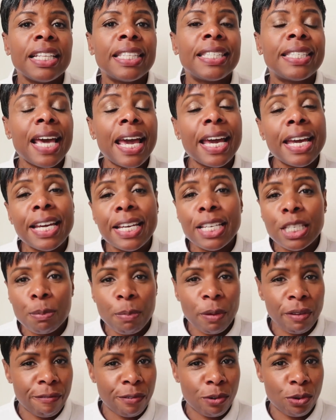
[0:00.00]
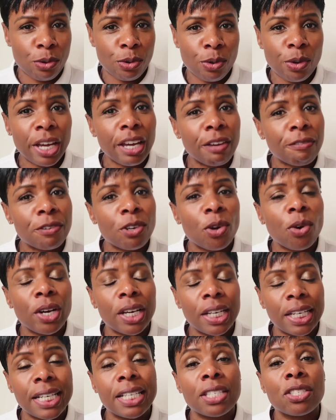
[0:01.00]
days before, if not
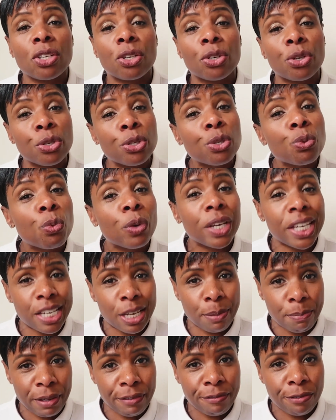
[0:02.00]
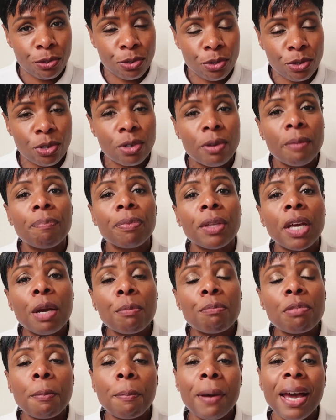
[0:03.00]
at least a good week before,
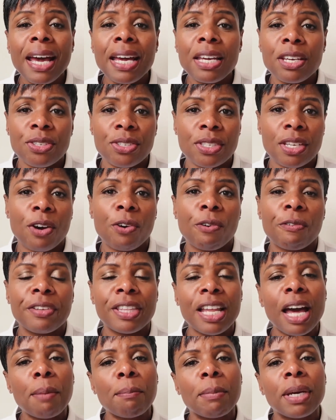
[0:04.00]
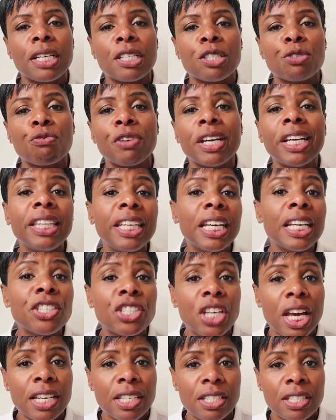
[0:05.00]
prepare yourself. And that means read the
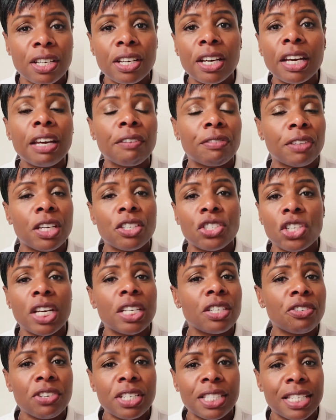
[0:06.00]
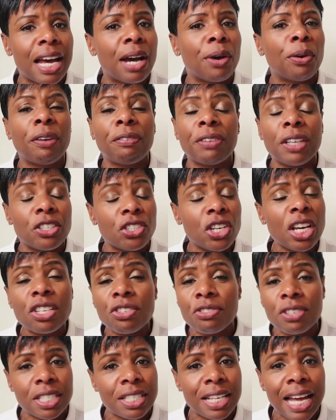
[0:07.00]
agenda if the agenda is out. If the
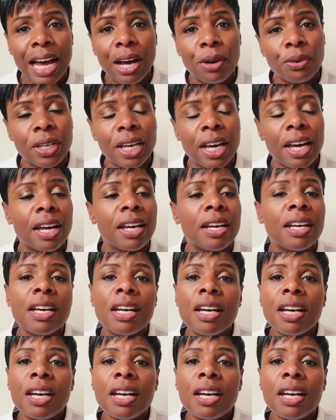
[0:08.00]
agenda isn't out yet,